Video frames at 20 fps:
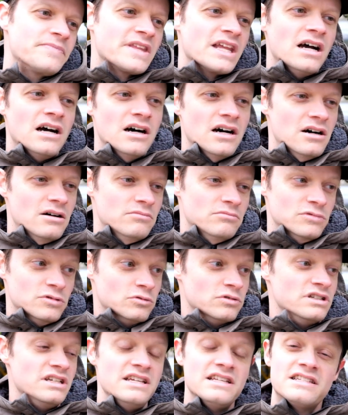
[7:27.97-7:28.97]

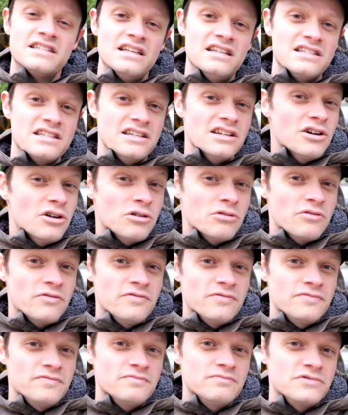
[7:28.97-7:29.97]
Well, he says,
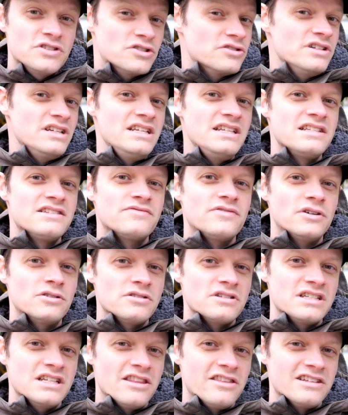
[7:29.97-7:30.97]
trees
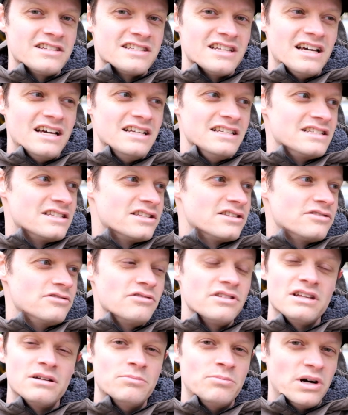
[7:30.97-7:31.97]
photosynthesize
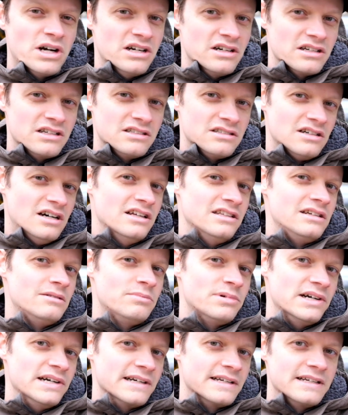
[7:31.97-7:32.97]
through their bark, on their
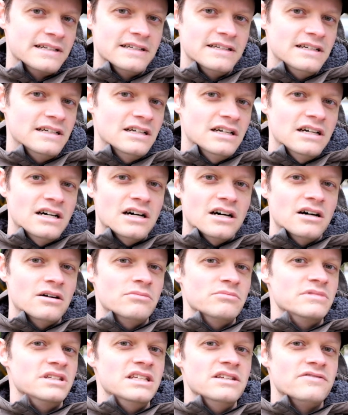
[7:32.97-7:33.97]
bark.
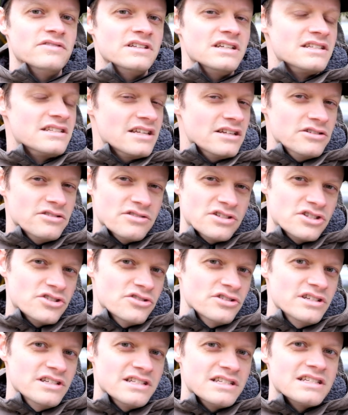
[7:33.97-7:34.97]
Even deciduous
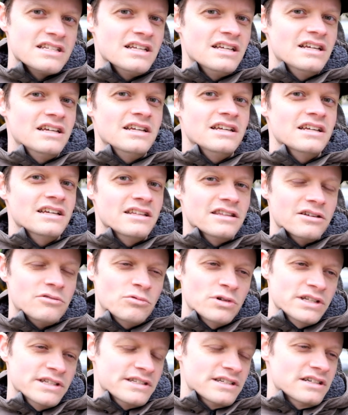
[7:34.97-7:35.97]
trees in the
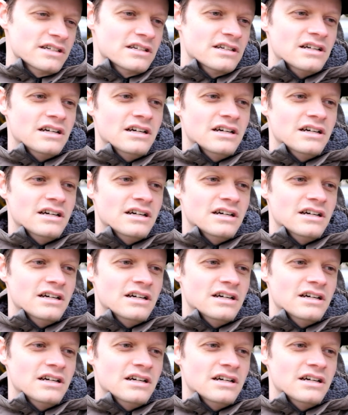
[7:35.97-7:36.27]
winter.